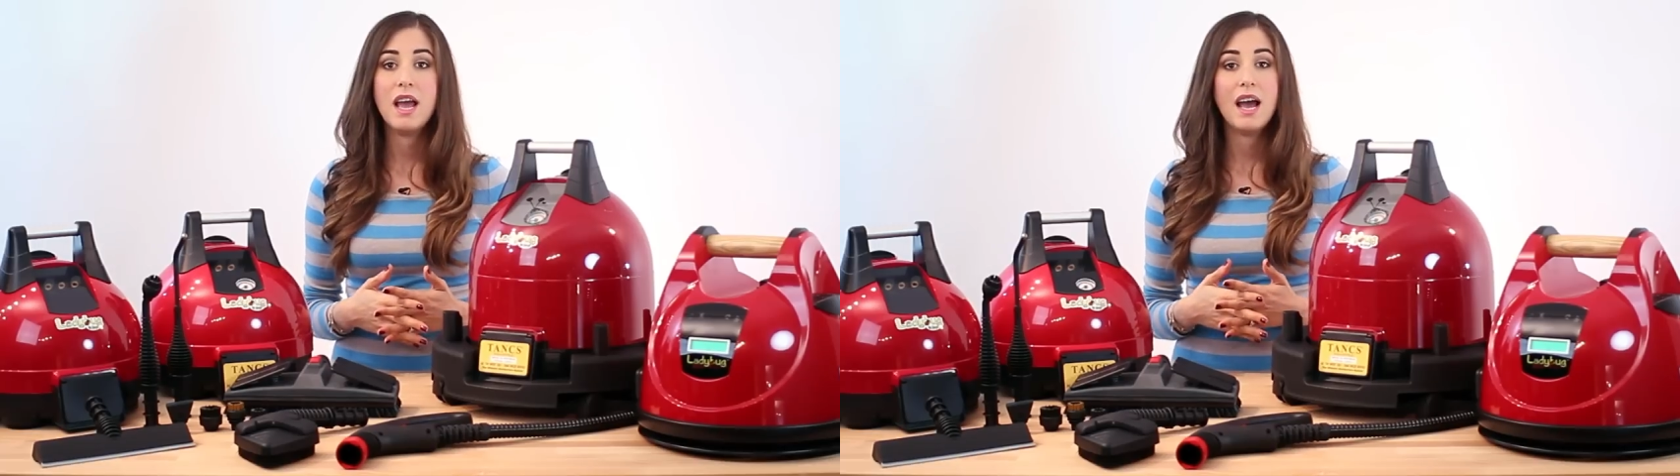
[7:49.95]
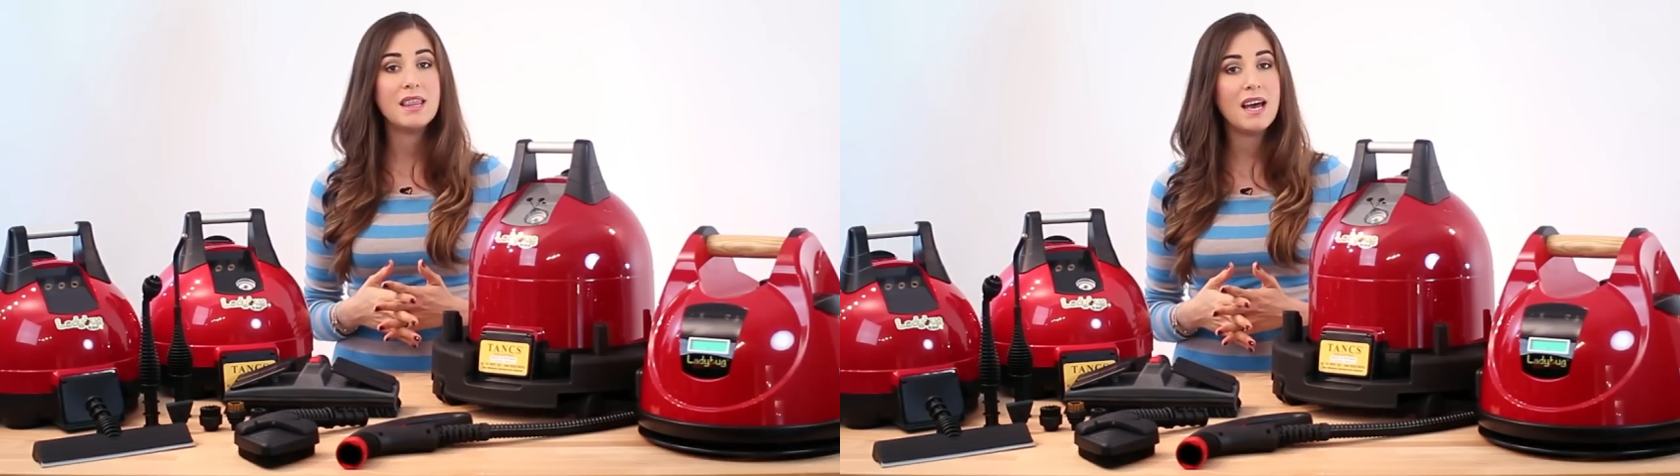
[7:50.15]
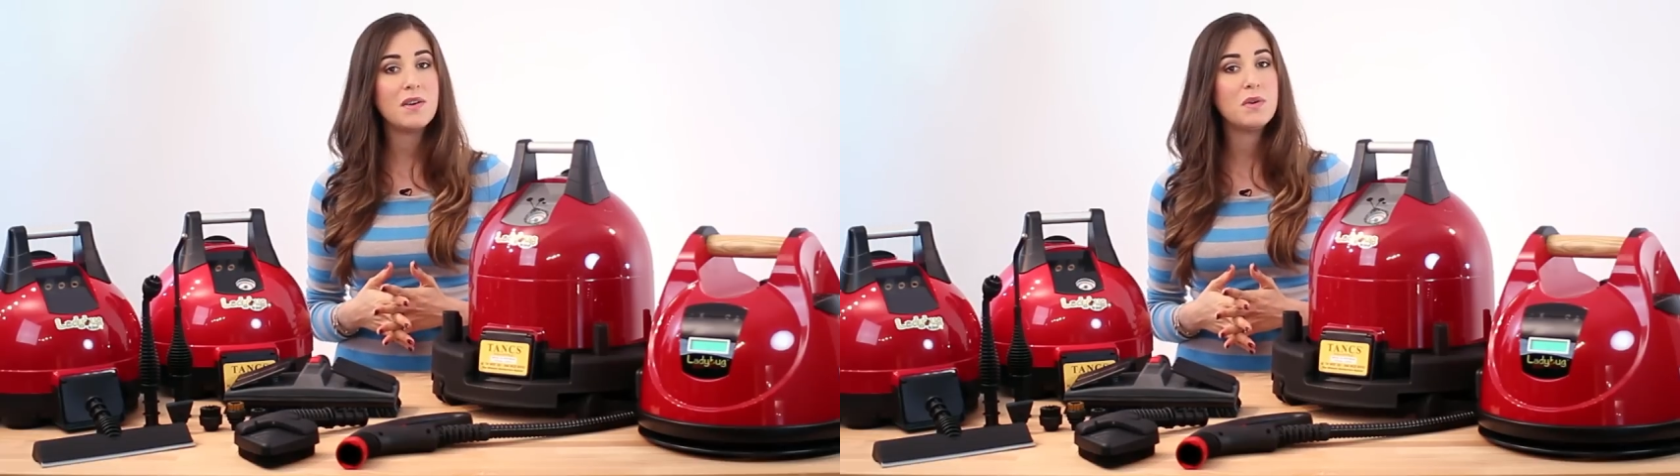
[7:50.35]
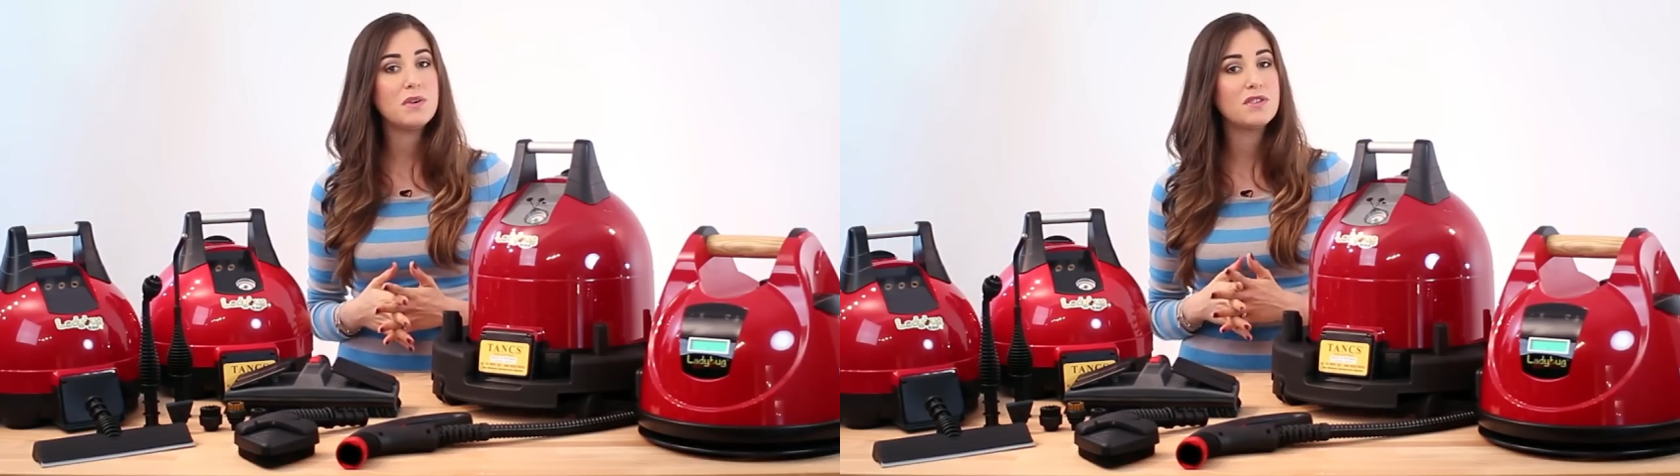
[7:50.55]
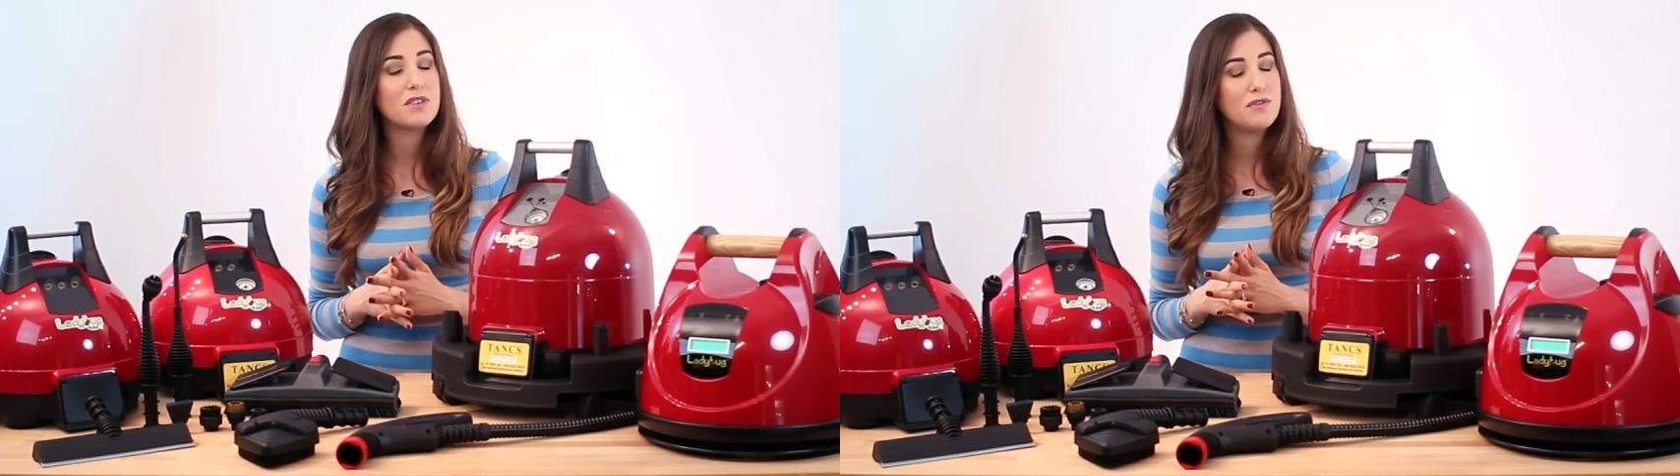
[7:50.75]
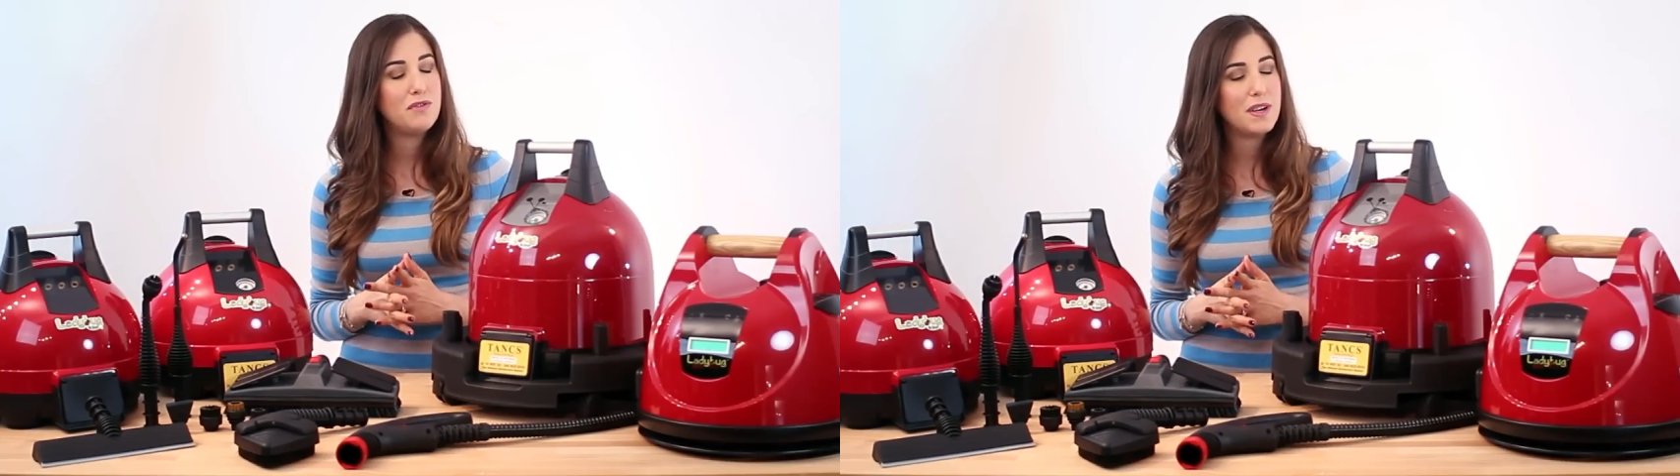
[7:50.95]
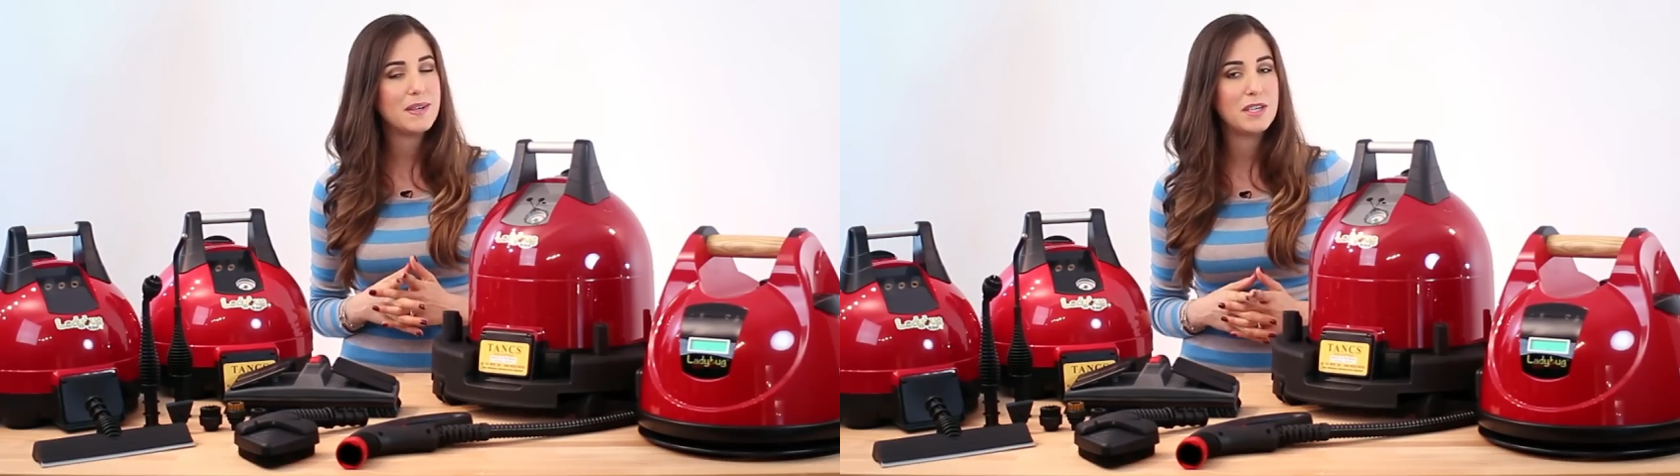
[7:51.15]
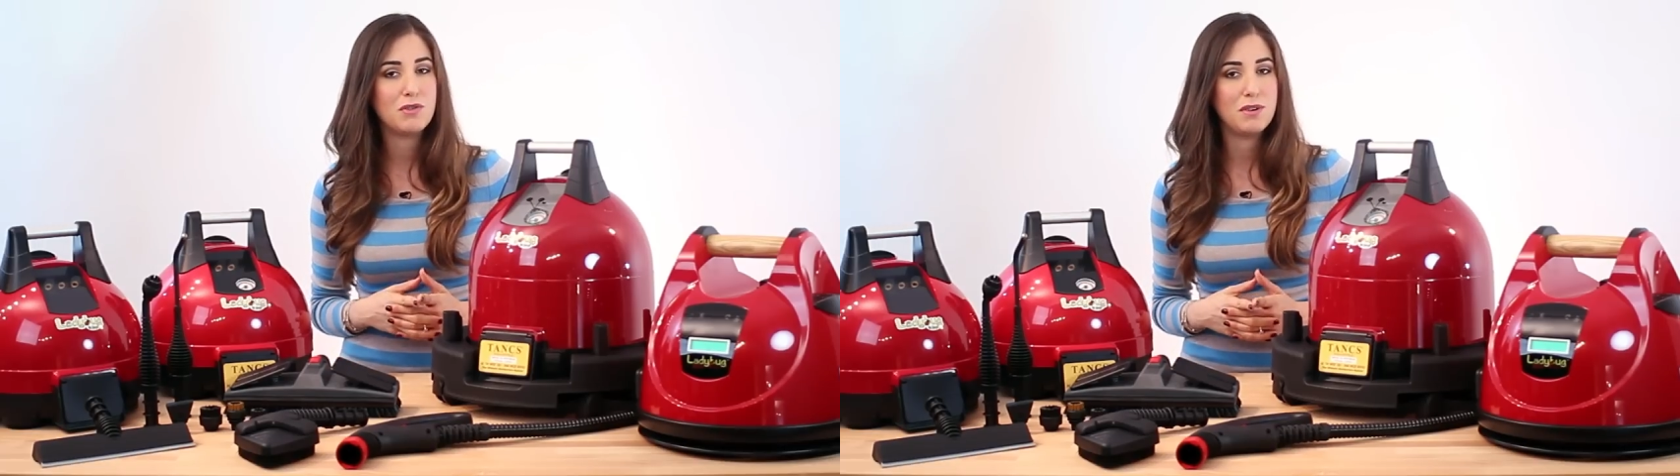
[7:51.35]
and that holds
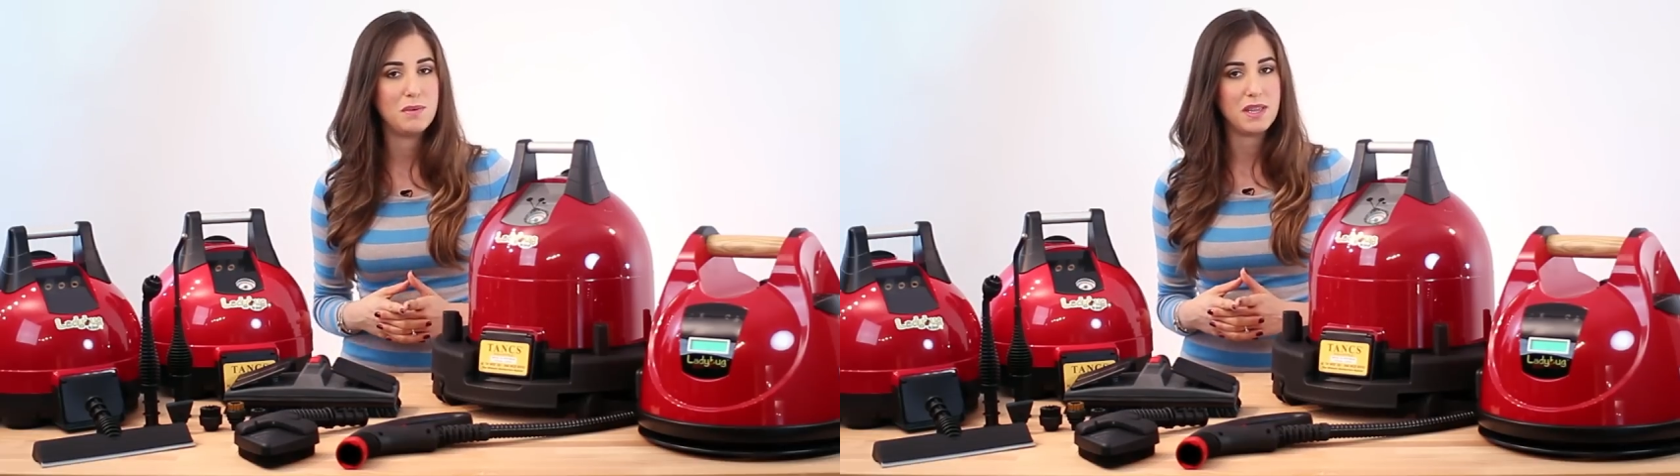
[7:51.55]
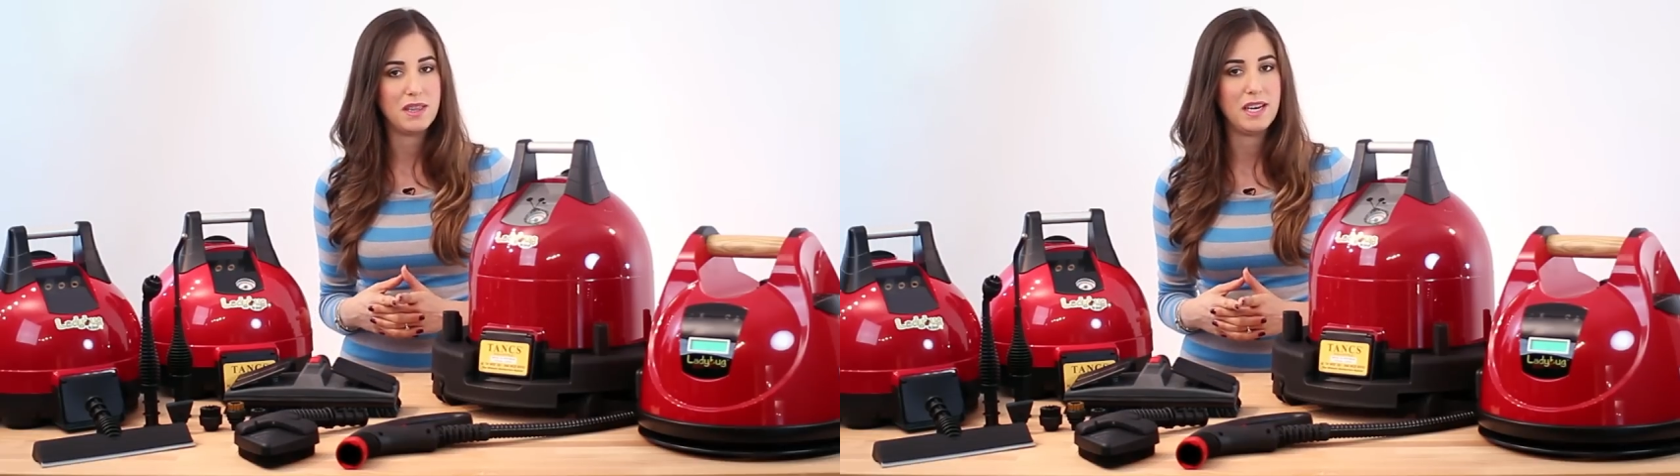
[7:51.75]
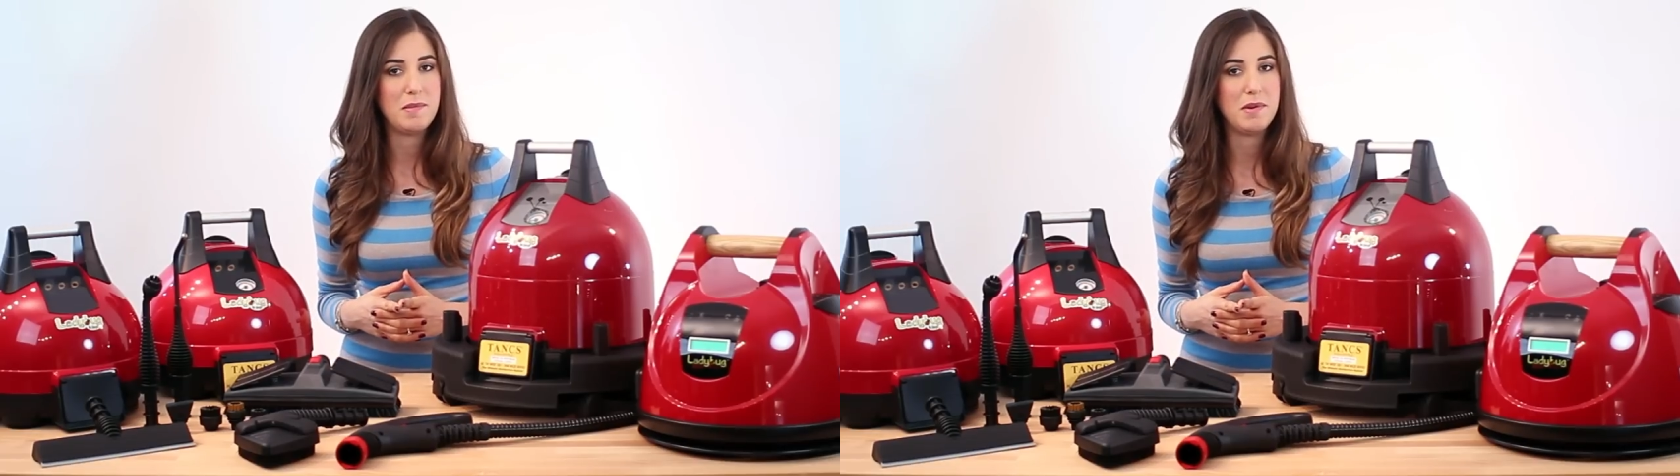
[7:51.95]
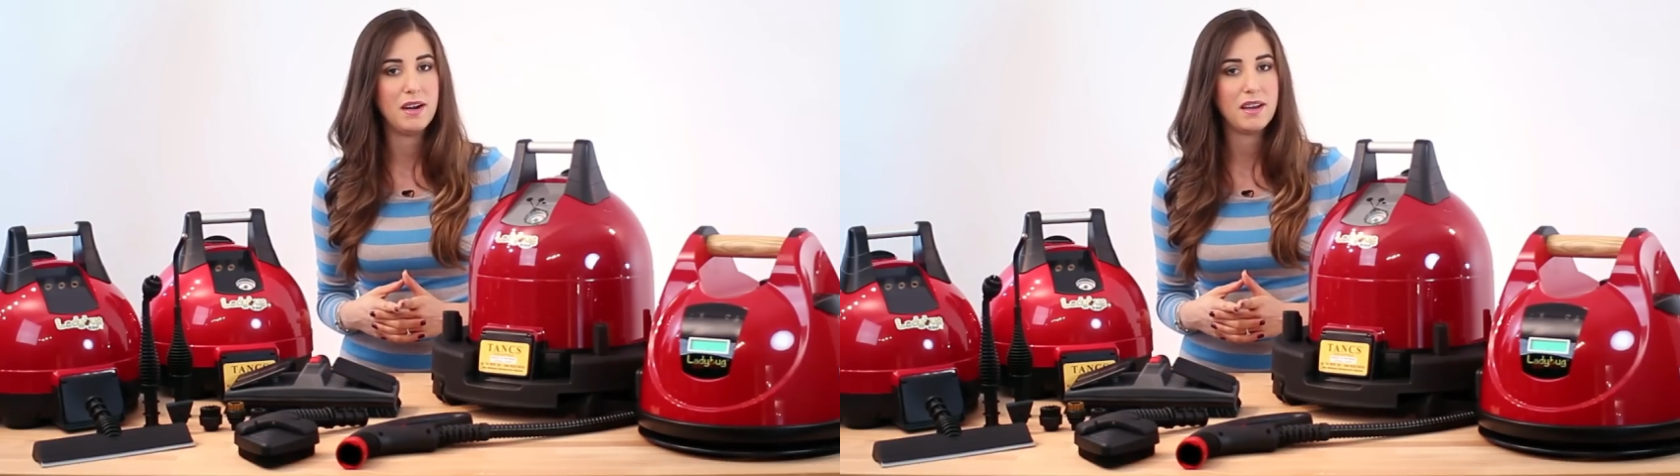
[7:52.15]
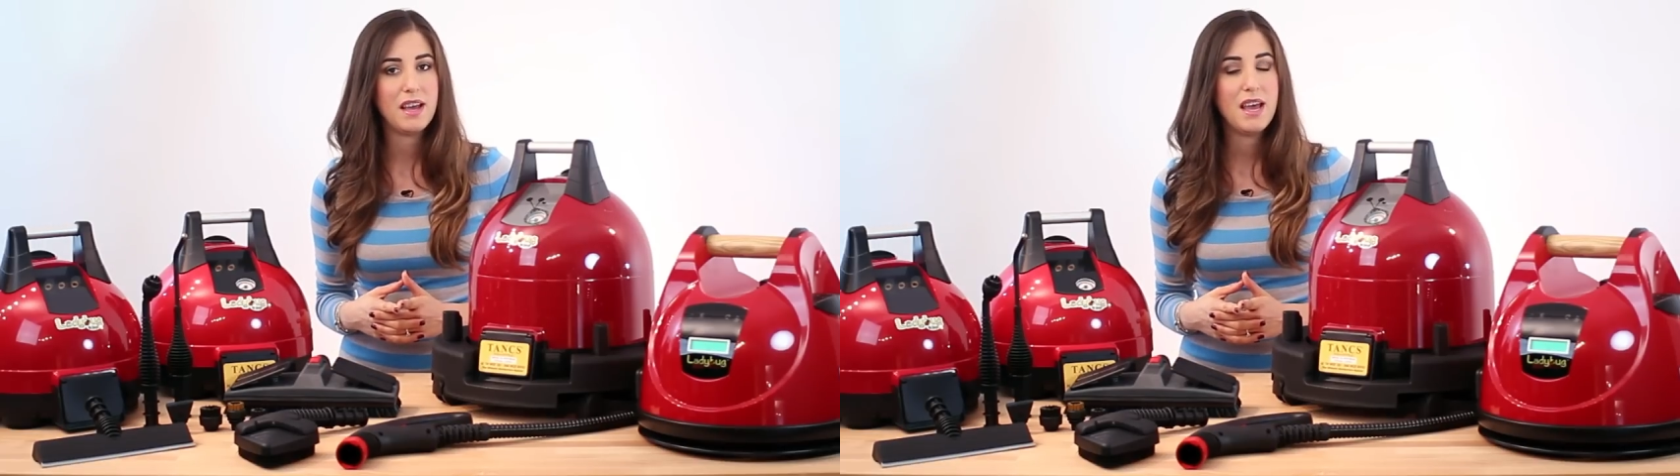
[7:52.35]
very true with Ladybug.